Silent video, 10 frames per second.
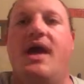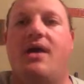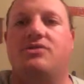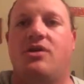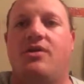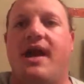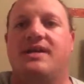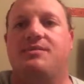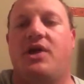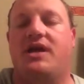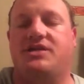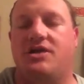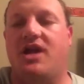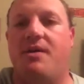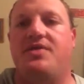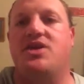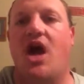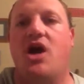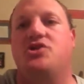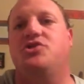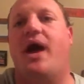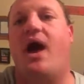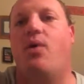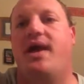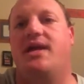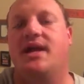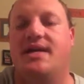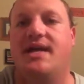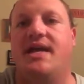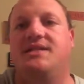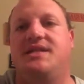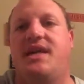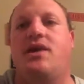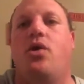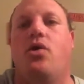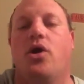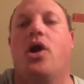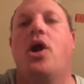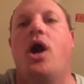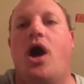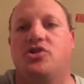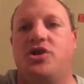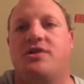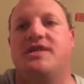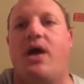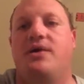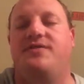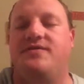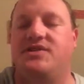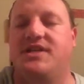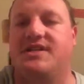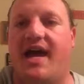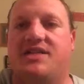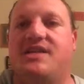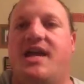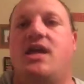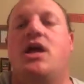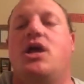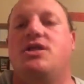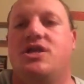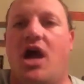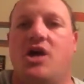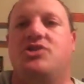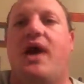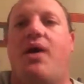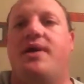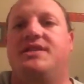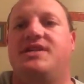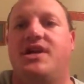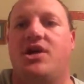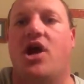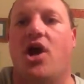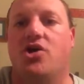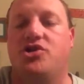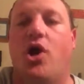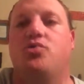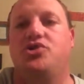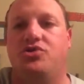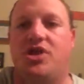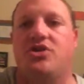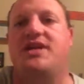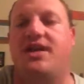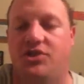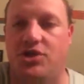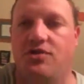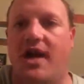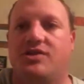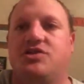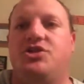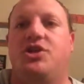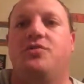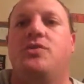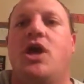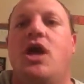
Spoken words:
Hey, what's going on, guys? I'm going to talk to you about the Yangju Highway Incident, or also known as the Highway 56 accident. The Yangju Highway Incident occurred on June 13th, 2002.